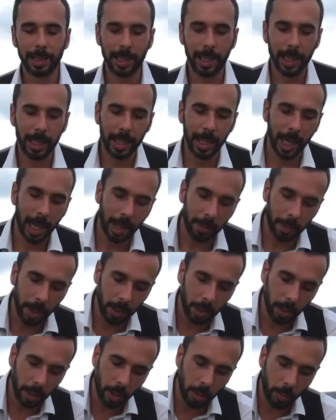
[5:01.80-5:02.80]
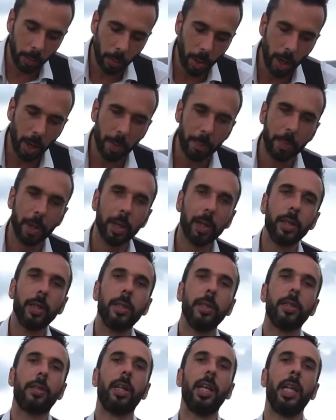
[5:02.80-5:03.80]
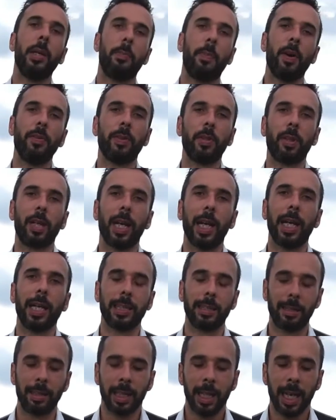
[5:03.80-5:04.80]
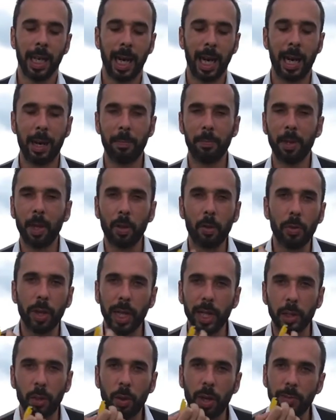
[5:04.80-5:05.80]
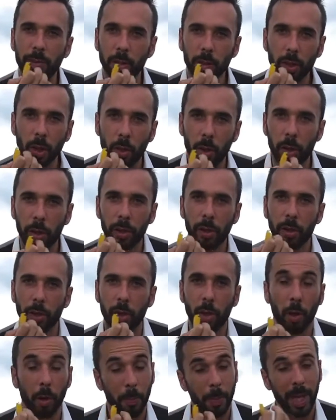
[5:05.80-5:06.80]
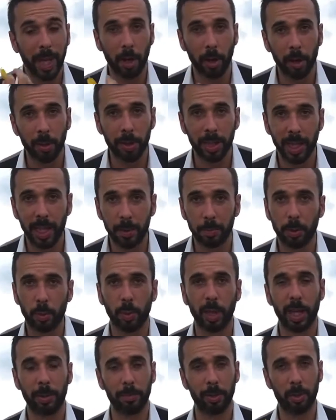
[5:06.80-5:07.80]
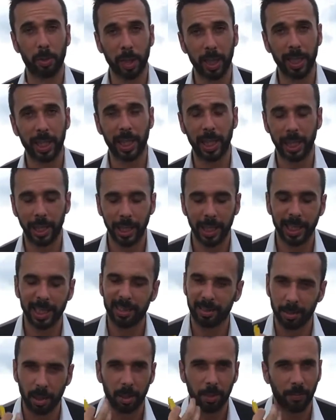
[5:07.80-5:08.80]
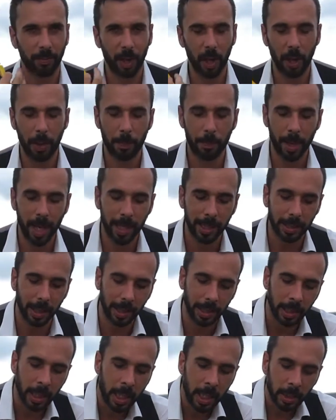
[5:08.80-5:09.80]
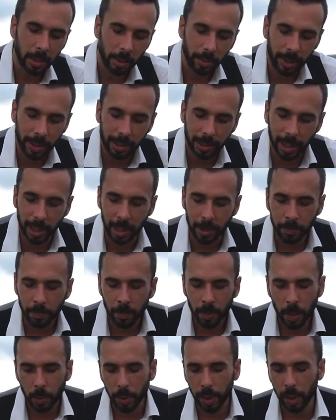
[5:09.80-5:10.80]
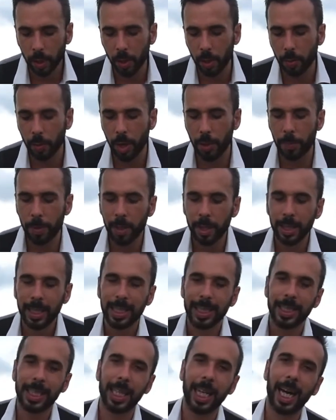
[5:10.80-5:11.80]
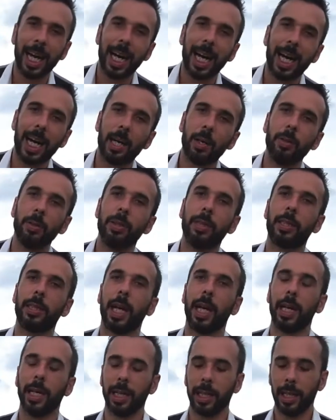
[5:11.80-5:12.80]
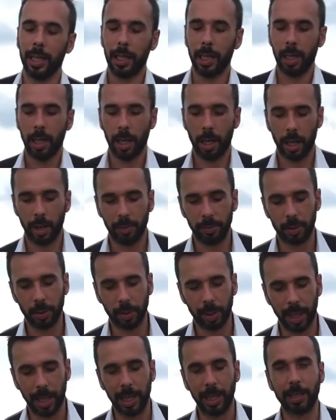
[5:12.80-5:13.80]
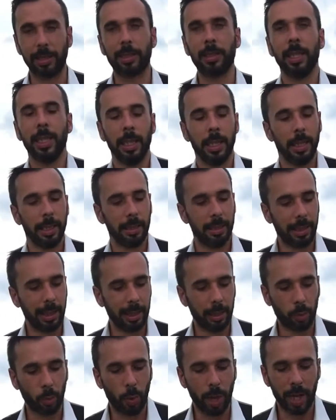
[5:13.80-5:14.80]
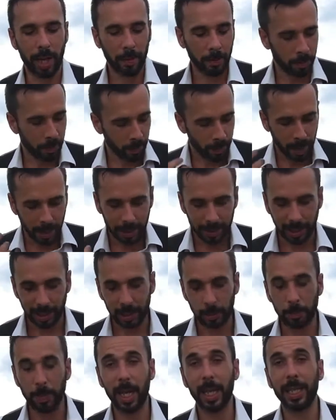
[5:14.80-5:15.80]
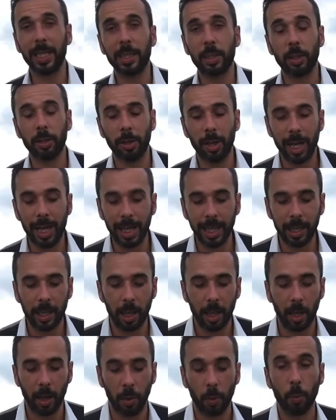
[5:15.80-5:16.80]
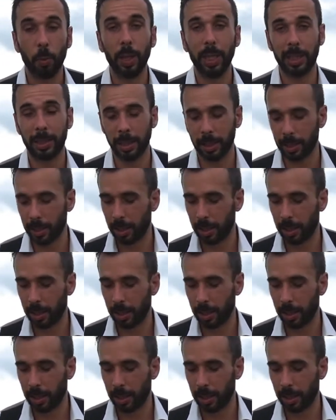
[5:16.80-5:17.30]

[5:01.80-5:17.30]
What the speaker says: then I'm not gonna rub the lip of the glass. I'm not looking to have those oil on my own lips when I'm drinking. It's not very pleasant. So instead, we're gonna rub the outside of the glass. This way, that smell is gonna linger with